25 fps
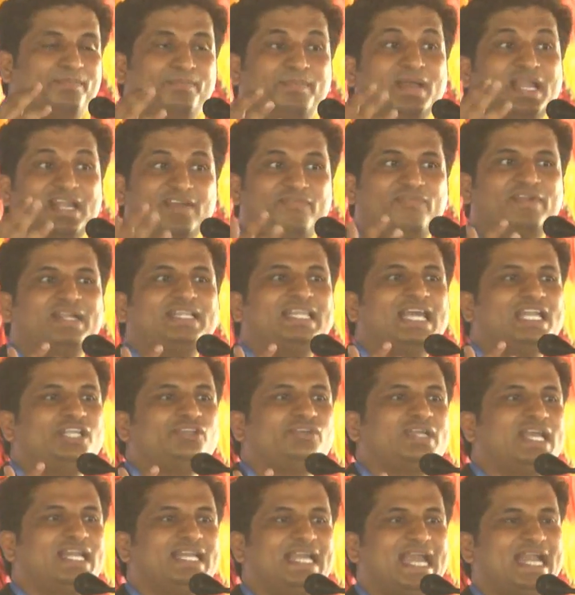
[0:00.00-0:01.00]
benefit that you
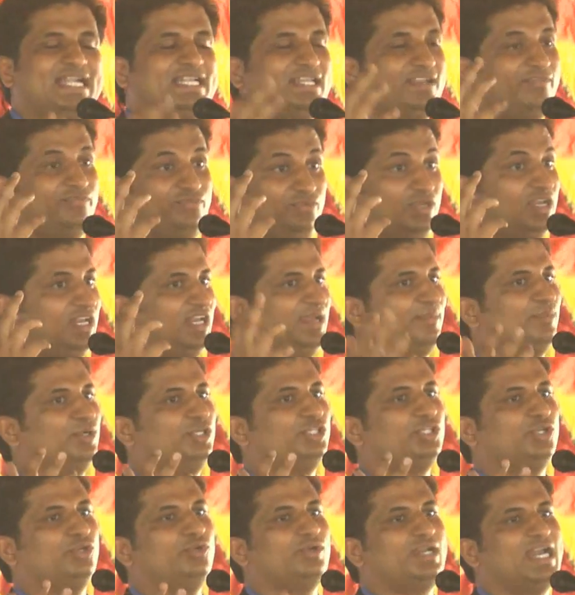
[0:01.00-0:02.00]
can get if you are able
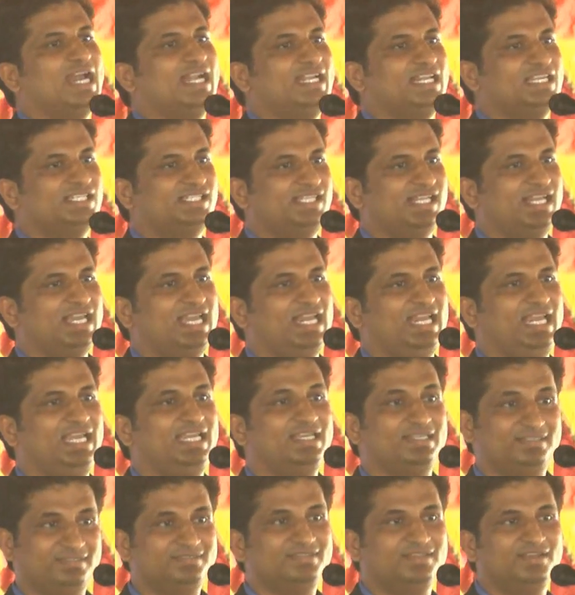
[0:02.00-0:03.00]
to look at
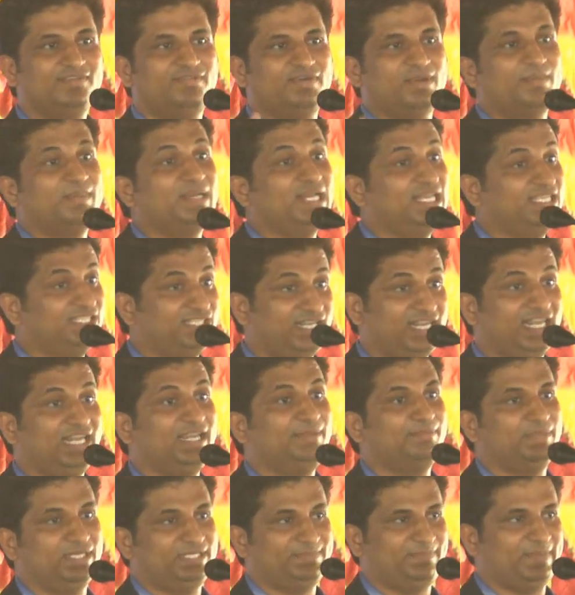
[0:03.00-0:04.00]
engineering from an
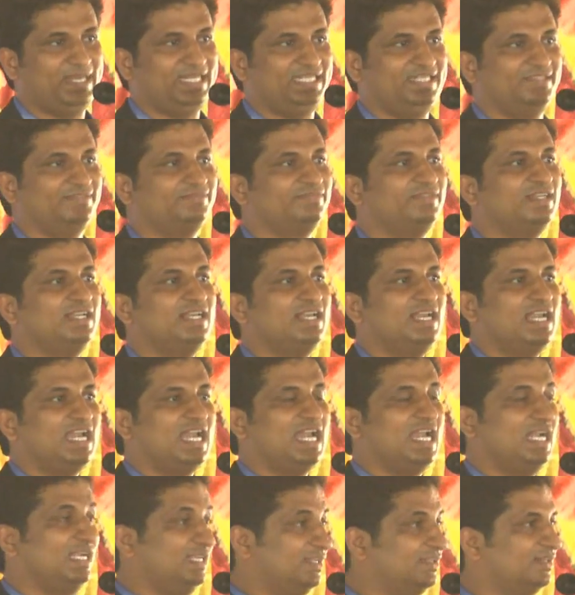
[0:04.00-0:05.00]
engineering perspective.
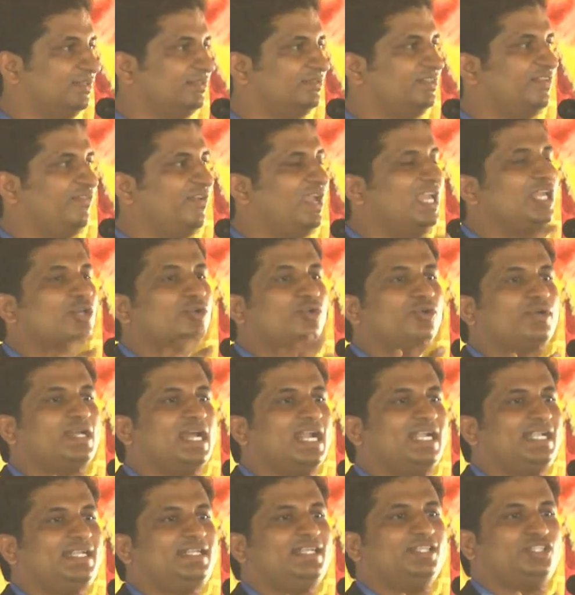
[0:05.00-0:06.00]
And the way you look
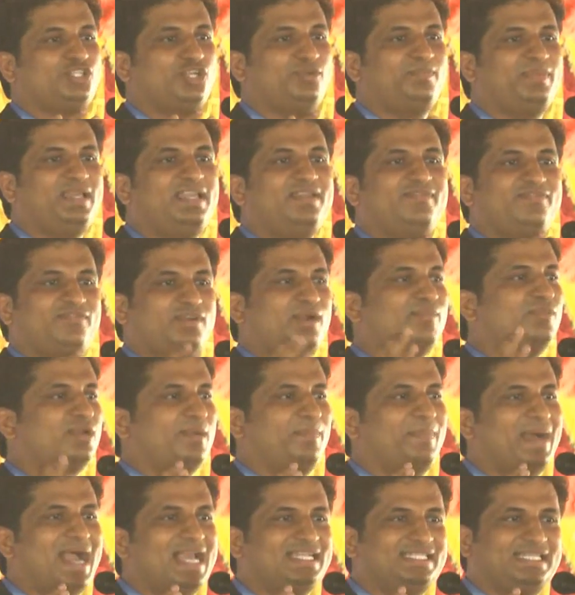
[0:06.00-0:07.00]
at should be from
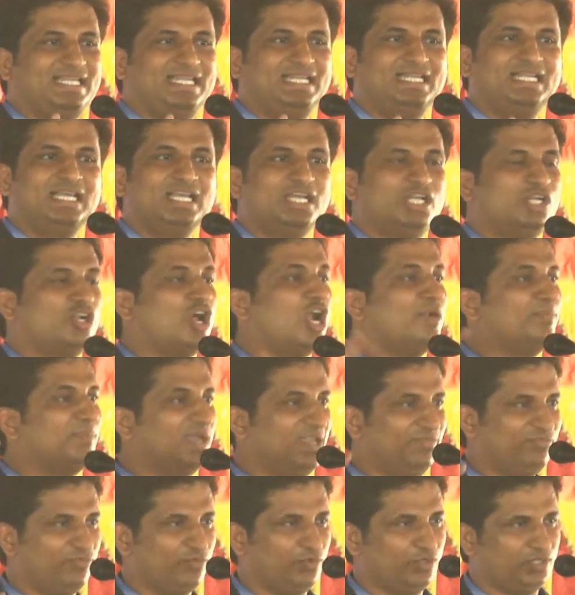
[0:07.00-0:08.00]
your passion, not
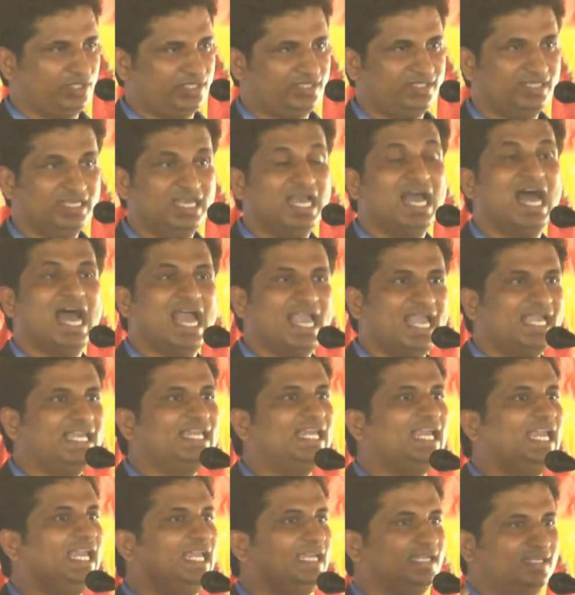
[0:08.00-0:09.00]
by force. I
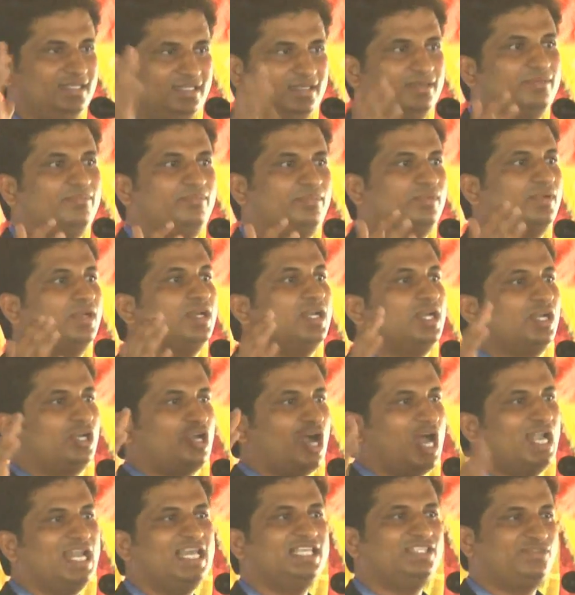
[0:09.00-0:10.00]
agree,
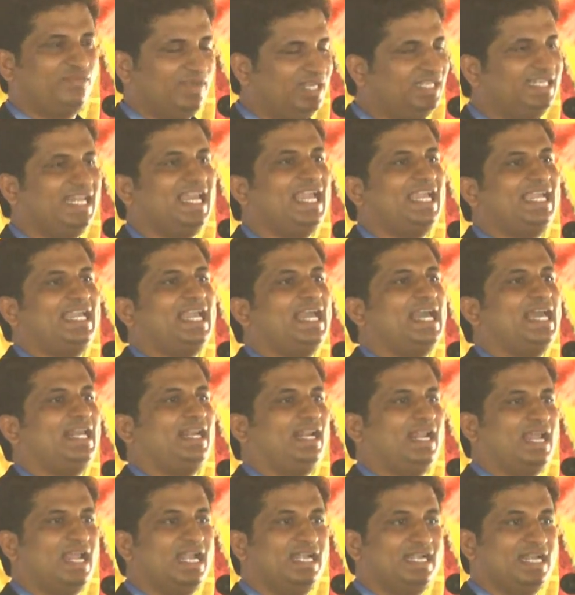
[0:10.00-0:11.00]
college will take care
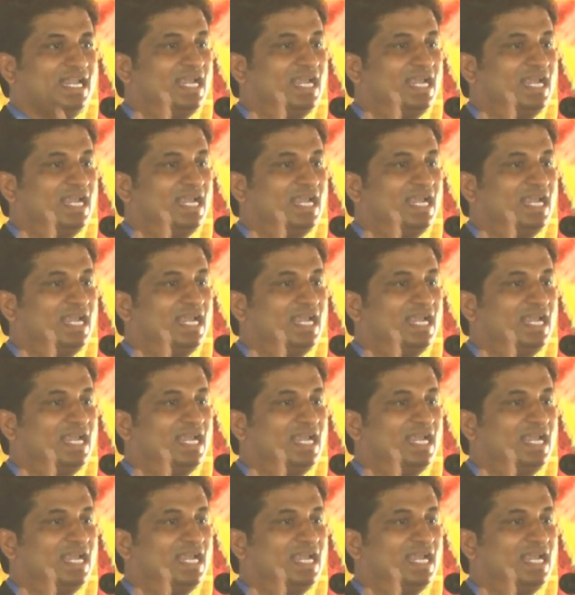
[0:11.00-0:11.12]
and